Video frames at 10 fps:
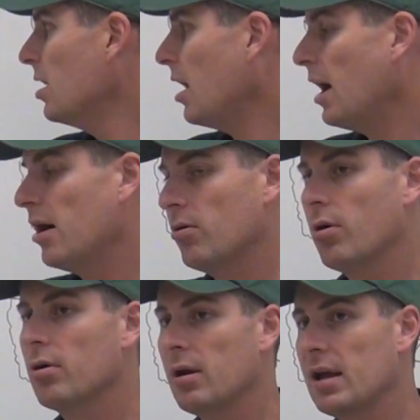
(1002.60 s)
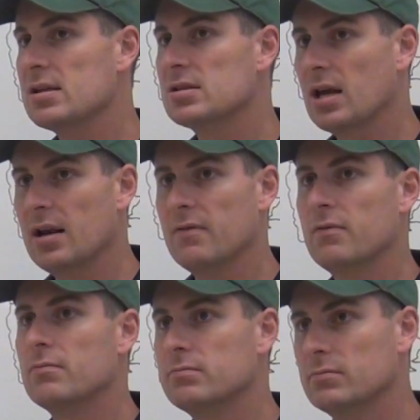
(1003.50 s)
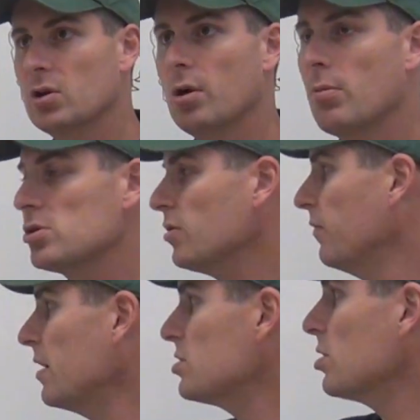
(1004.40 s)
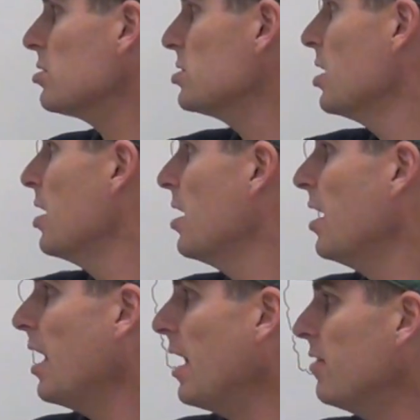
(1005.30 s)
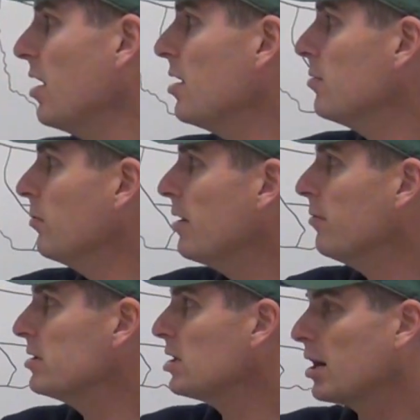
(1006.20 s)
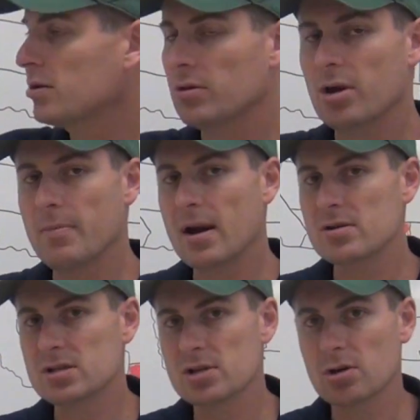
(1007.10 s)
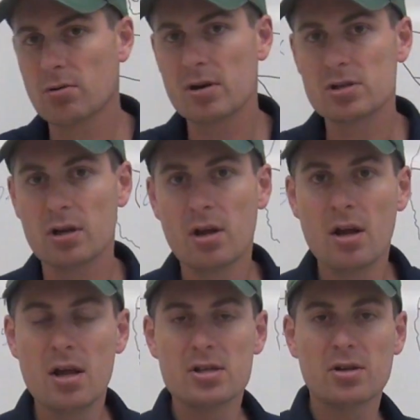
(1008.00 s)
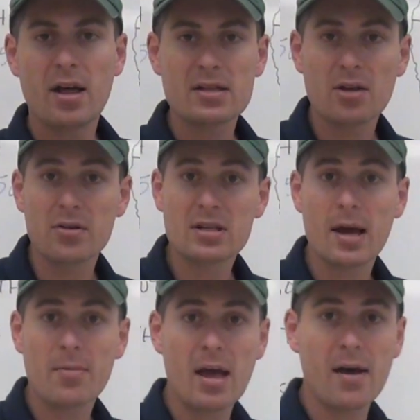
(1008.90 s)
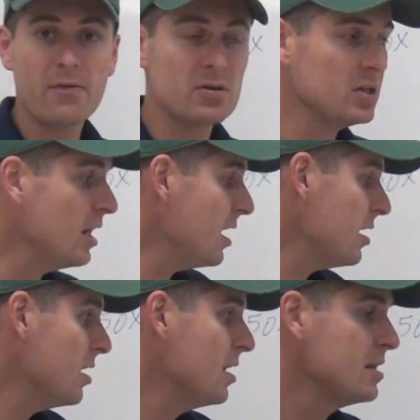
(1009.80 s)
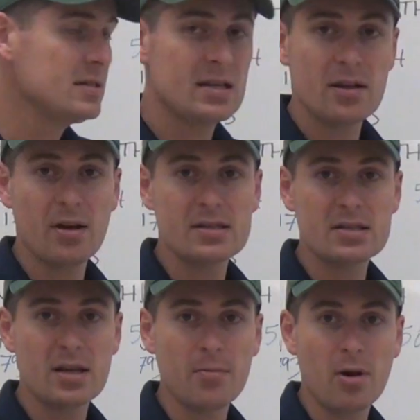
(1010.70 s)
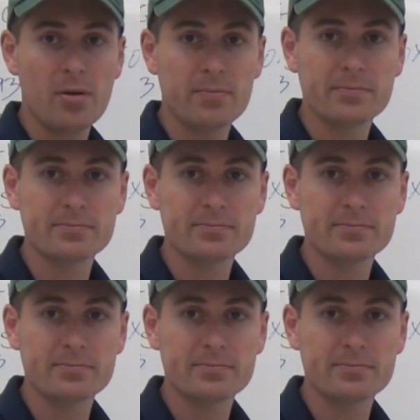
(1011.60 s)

or I guess kind of commercial ventures. And then we talked earlier about our essential question. So that's all the time we have for today. Stay classy, San Barlow.